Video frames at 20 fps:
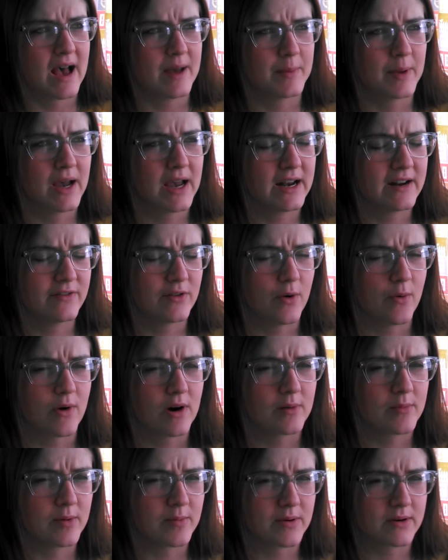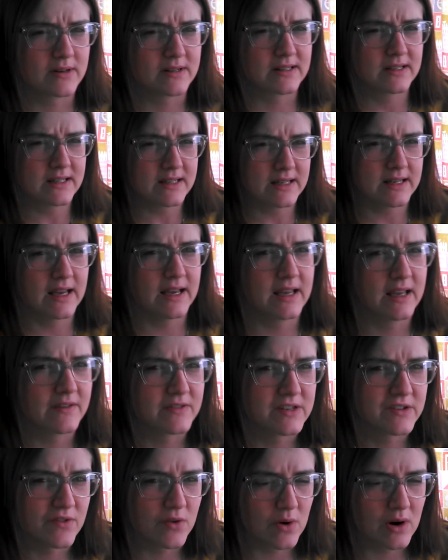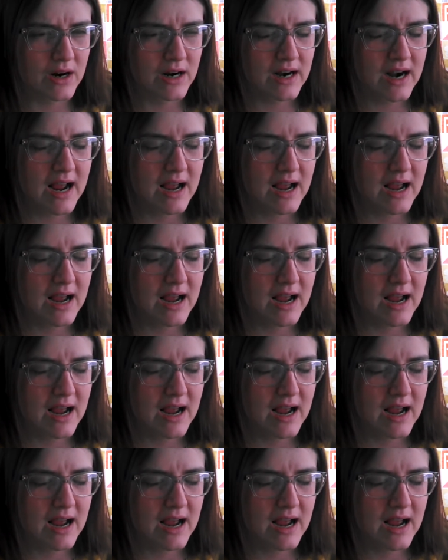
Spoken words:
kind of a horrible person to get gifts for.